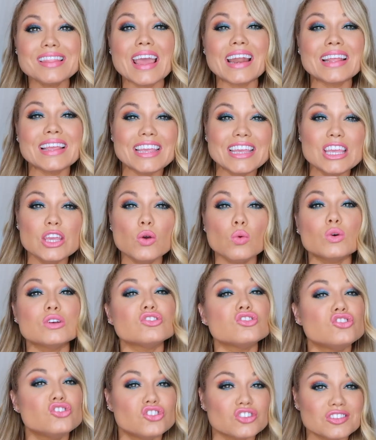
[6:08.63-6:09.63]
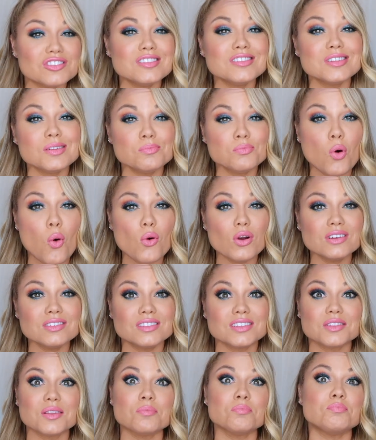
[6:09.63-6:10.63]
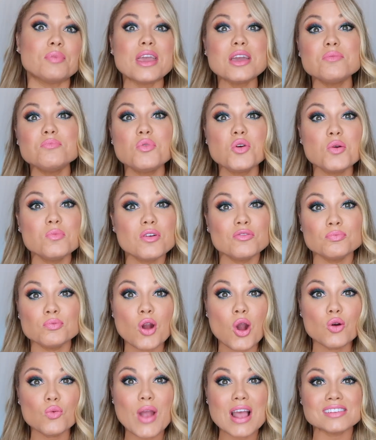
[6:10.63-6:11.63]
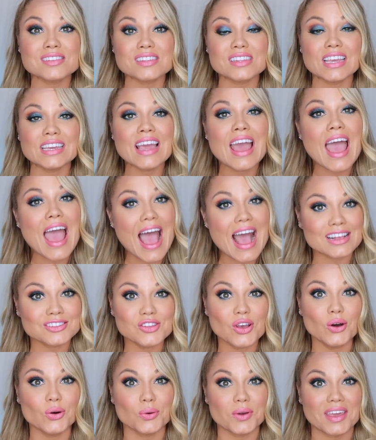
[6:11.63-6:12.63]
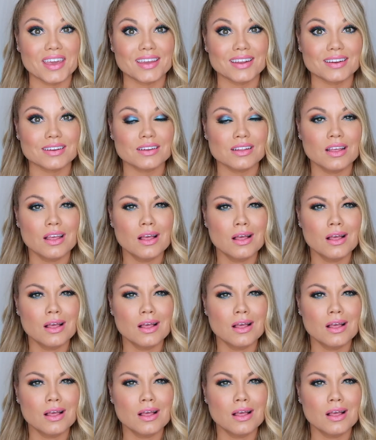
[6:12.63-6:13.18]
that he was just as important to the big boom of pro wrestling as Hogan.